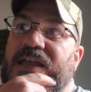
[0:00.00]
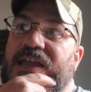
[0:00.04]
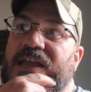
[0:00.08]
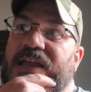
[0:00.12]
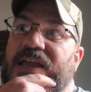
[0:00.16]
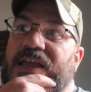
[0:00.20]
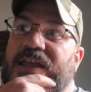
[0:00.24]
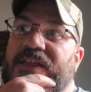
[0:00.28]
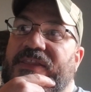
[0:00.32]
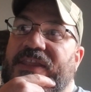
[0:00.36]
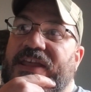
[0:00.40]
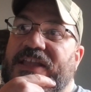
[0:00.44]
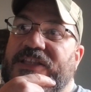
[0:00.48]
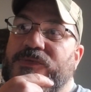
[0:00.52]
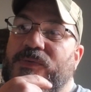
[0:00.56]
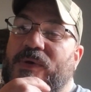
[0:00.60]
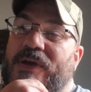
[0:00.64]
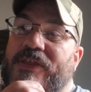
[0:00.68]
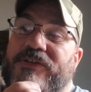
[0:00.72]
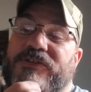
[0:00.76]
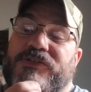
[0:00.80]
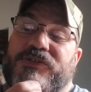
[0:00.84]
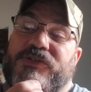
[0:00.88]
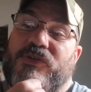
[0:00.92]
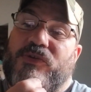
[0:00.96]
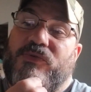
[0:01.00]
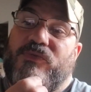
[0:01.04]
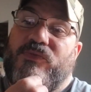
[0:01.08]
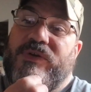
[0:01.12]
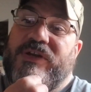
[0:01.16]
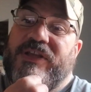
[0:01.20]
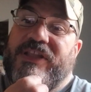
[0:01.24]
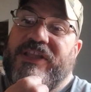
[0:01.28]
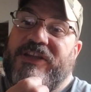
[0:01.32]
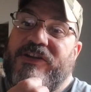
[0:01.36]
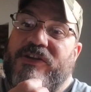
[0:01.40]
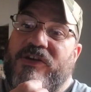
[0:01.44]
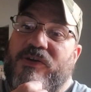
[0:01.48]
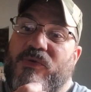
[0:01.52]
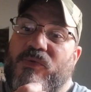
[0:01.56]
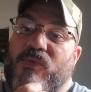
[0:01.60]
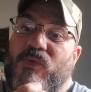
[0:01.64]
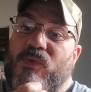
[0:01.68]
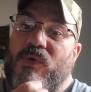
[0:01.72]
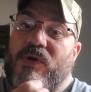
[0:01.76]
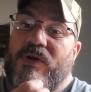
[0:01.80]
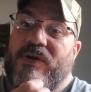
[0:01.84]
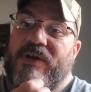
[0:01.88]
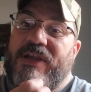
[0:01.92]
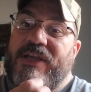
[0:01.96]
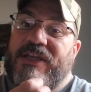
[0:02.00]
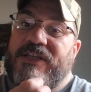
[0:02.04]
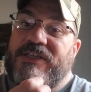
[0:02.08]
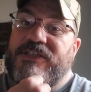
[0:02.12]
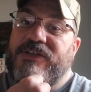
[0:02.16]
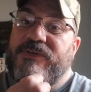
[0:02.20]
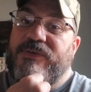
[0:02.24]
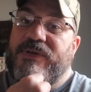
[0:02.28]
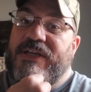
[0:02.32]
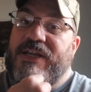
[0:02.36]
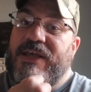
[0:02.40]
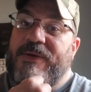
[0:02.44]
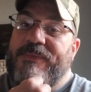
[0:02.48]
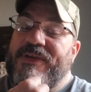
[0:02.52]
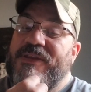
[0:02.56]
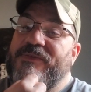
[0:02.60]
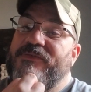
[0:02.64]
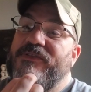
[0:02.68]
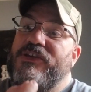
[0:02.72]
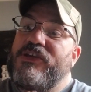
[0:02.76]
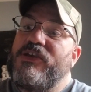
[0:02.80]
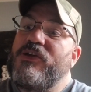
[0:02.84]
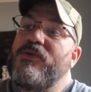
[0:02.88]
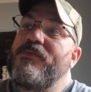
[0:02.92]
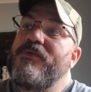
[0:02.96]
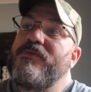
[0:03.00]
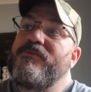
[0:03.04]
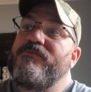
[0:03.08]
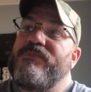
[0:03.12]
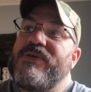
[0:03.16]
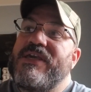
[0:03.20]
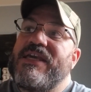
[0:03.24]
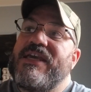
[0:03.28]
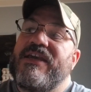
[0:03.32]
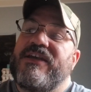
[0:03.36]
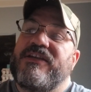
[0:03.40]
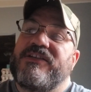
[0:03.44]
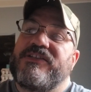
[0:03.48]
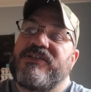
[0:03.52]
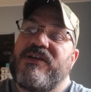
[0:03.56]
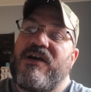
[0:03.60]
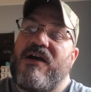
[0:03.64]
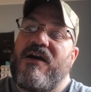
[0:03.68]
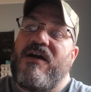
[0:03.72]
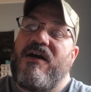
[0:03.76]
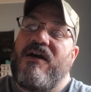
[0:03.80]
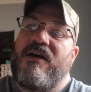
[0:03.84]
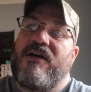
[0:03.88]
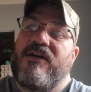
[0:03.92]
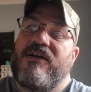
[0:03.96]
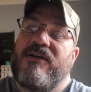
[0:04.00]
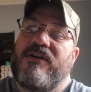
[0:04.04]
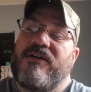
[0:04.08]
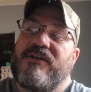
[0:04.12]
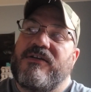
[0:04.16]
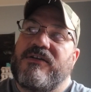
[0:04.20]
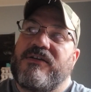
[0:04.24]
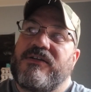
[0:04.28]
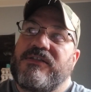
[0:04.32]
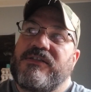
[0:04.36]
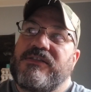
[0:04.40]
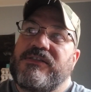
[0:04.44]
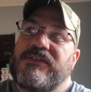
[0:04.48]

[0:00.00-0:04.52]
and that's why there's really no worry to it. I mean, human beings are